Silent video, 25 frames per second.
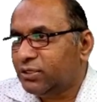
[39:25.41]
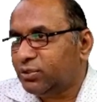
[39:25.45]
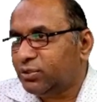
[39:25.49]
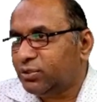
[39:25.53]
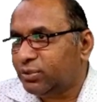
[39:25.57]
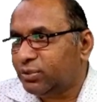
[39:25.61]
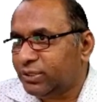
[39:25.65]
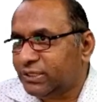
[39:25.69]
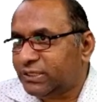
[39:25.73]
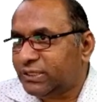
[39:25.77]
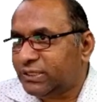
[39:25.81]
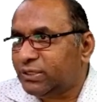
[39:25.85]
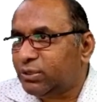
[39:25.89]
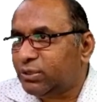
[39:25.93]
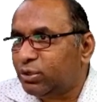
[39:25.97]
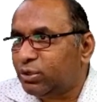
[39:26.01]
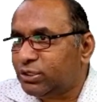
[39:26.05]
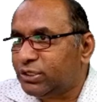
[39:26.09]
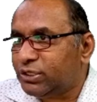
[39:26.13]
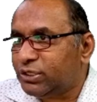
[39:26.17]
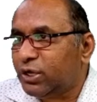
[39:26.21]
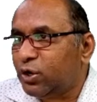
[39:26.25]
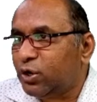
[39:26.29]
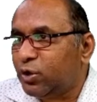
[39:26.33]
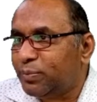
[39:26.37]
So this is a
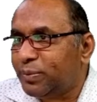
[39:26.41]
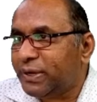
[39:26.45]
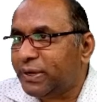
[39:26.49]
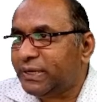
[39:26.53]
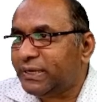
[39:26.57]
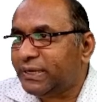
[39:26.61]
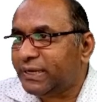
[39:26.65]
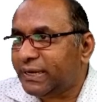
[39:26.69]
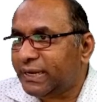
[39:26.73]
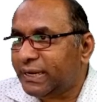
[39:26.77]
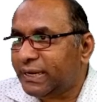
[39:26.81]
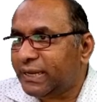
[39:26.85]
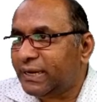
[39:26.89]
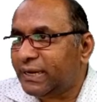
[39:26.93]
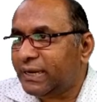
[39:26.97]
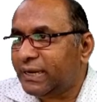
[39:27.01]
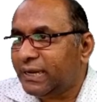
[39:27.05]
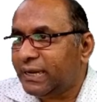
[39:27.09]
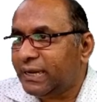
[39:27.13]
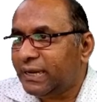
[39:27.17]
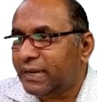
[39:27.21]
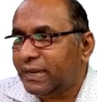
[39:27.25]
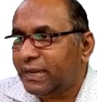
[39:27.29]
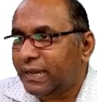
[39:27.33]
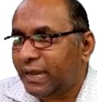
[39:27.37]
logical operator here
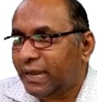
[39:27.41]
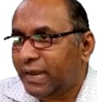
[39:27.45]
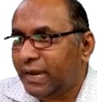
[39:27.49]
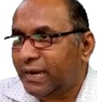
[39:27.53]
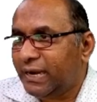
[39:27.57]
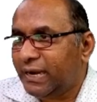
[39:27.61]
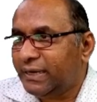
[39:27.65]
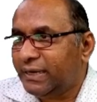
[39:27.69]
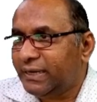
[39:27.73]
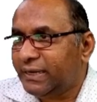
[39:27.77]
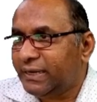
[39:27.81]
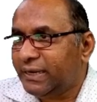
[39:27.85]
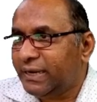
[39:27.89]
and